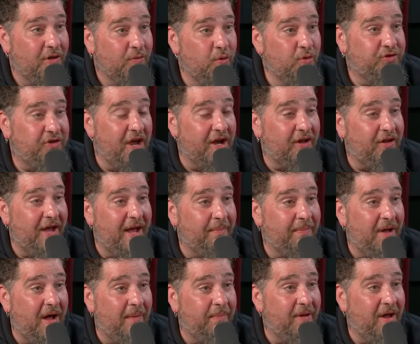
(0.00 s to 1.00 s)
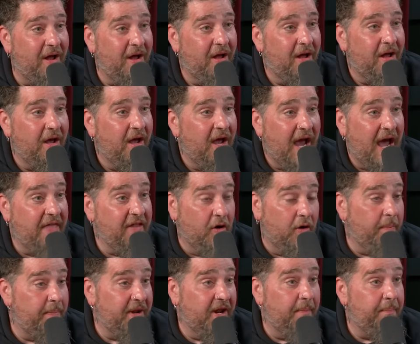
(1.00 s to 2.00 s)
yeah, yeah. He just blah, blah, blah. Like oh,
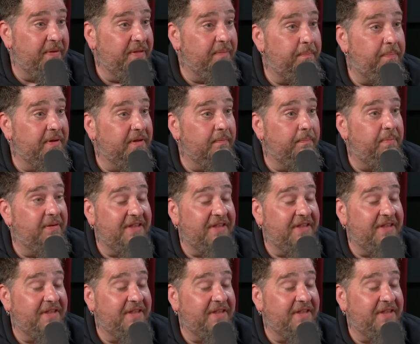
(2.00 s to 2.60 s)
they grew but, up but, together.